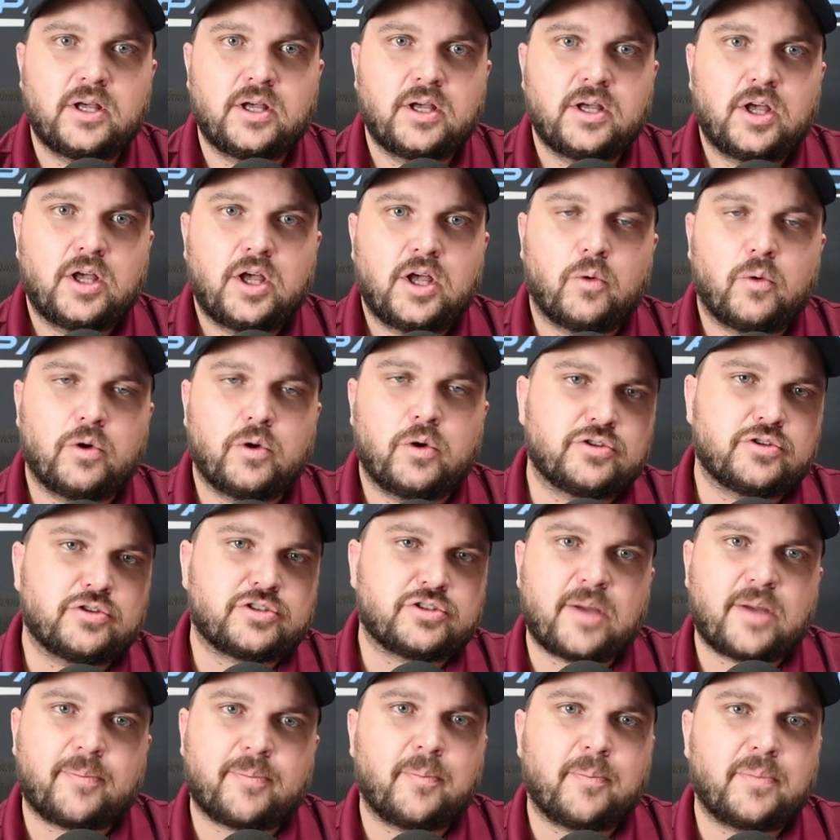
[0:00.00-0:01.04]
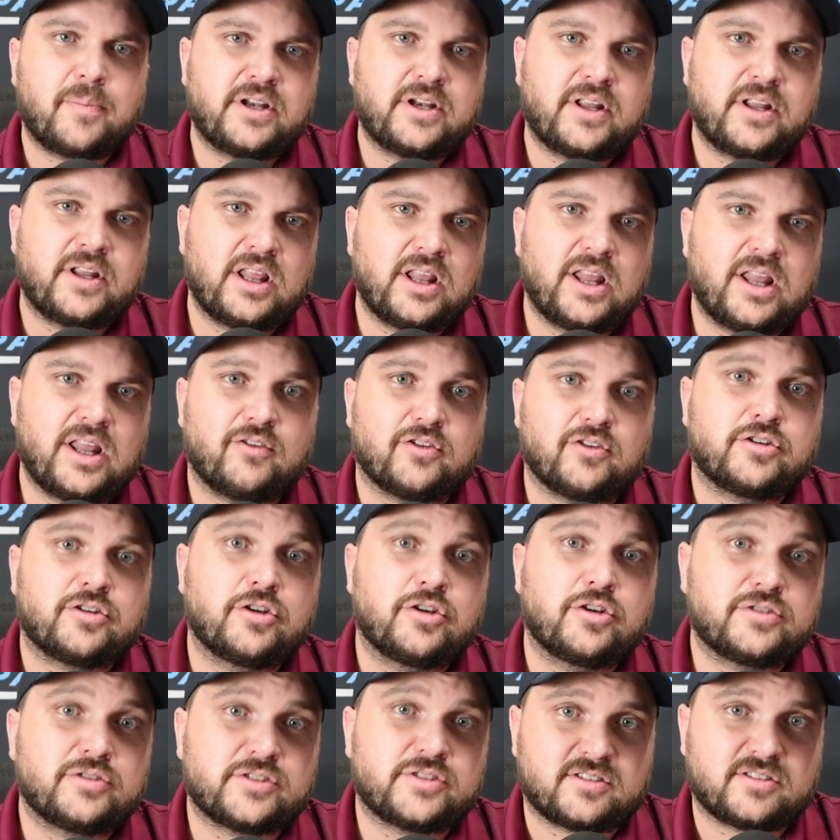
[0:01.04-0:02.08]
When you step up into the level two
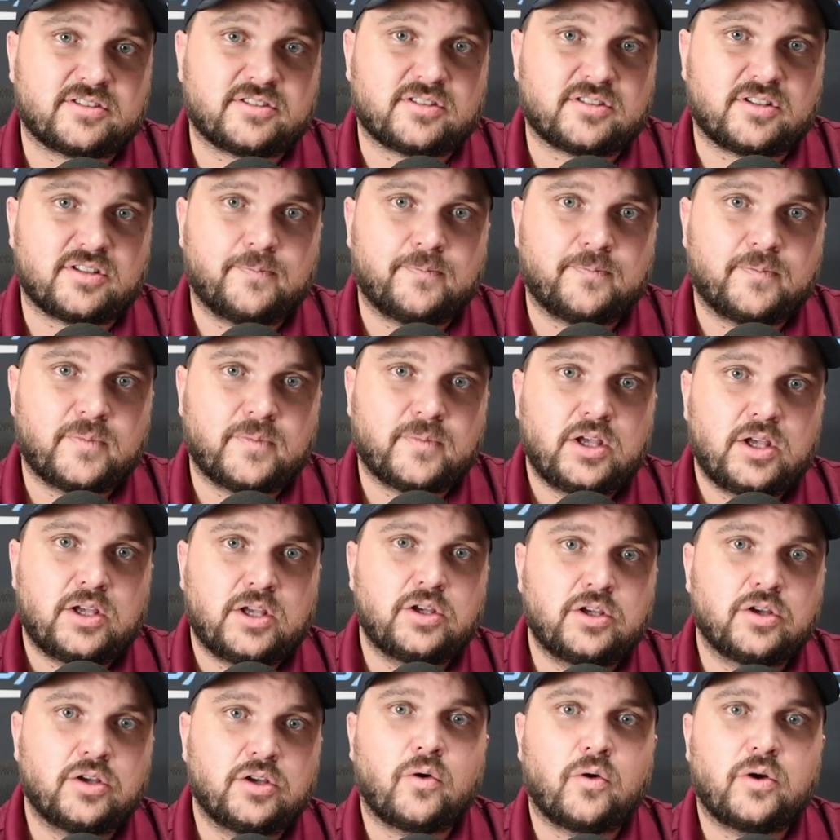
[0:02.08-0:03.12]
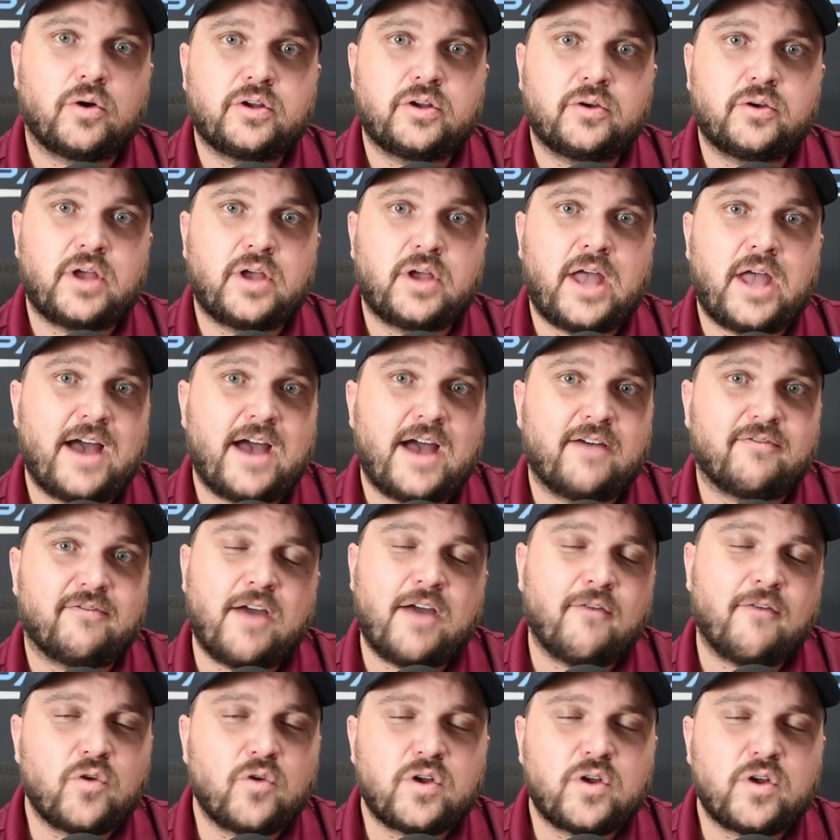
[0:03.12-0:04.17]
system, you're going to have
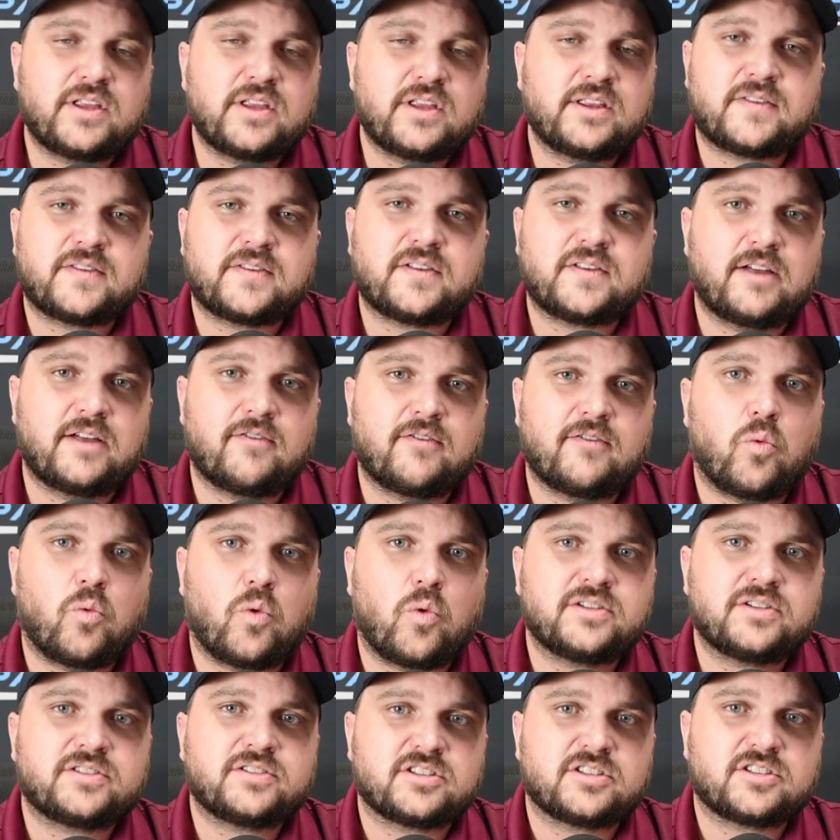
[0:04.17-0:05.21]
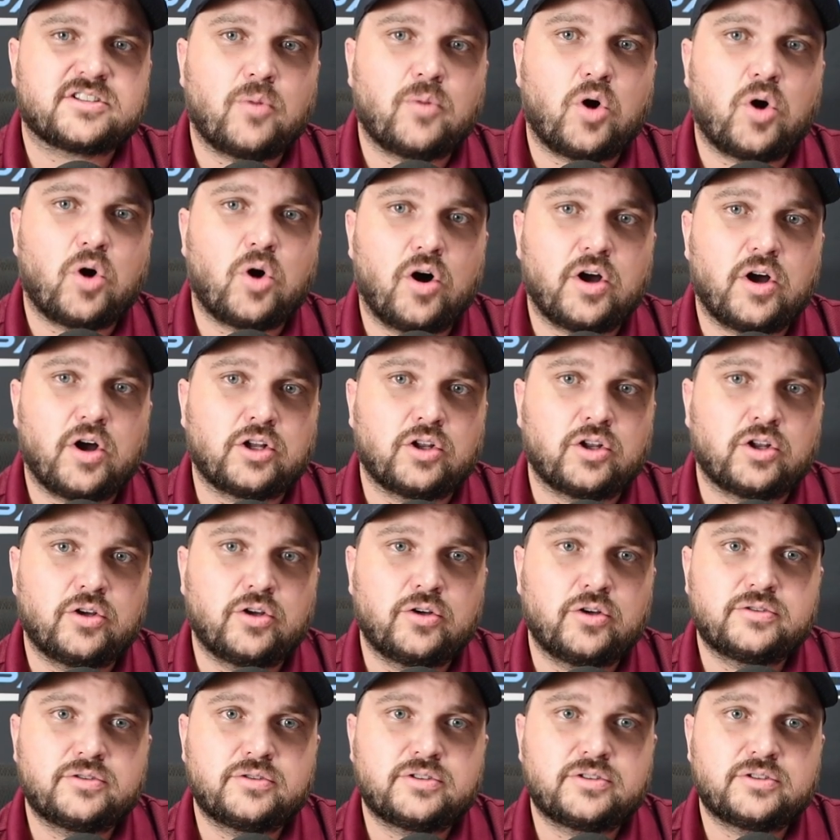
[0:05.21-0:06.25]
everything that the level one system
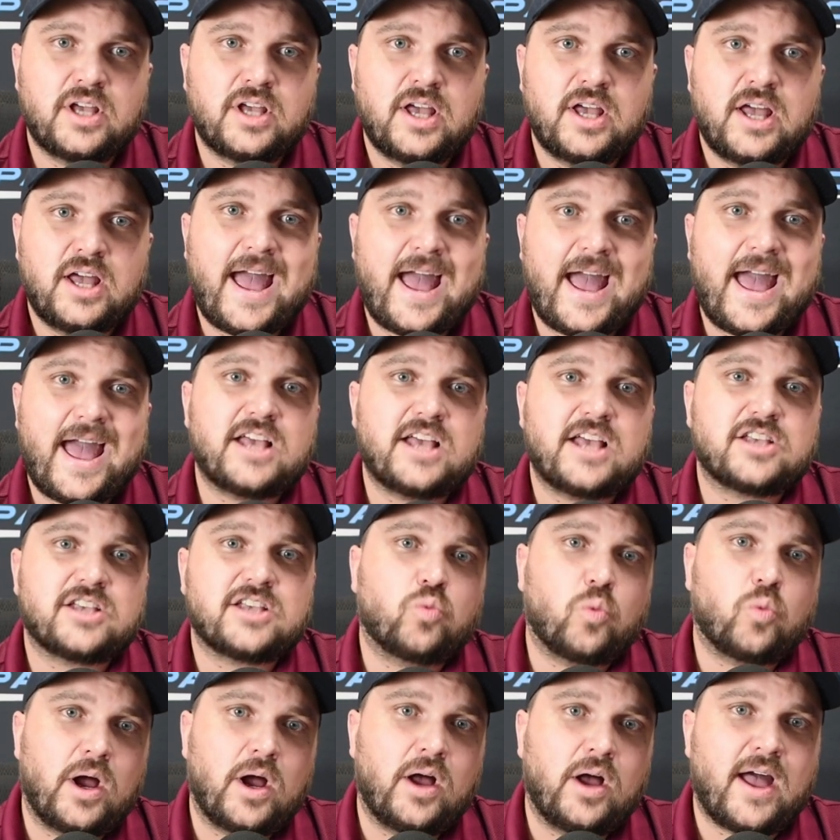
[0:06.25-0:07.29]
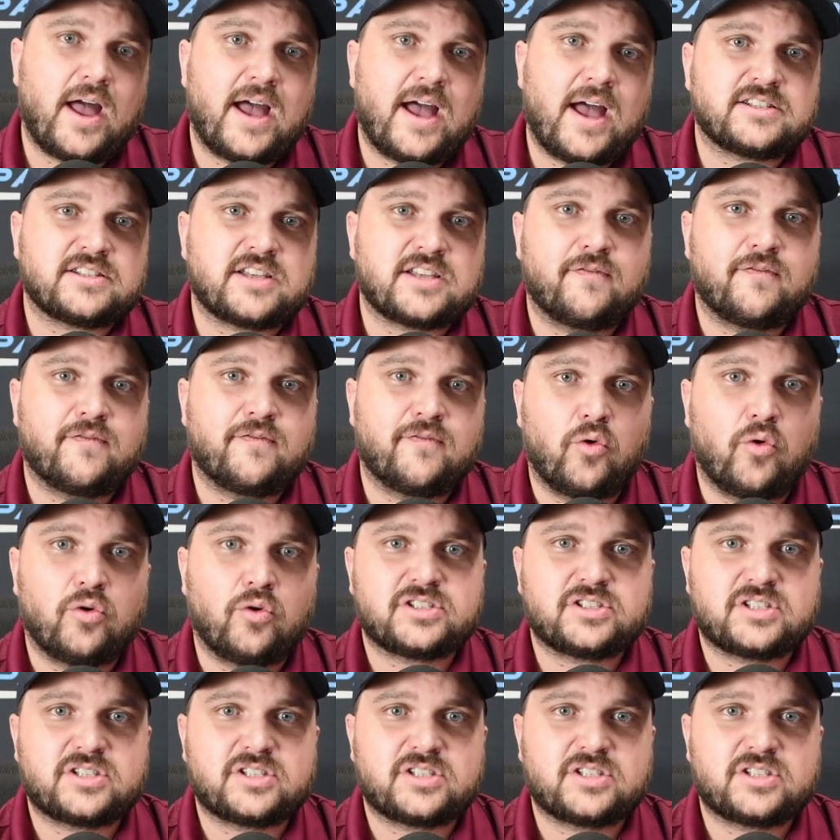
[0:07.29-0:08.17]
includes, as well as a full set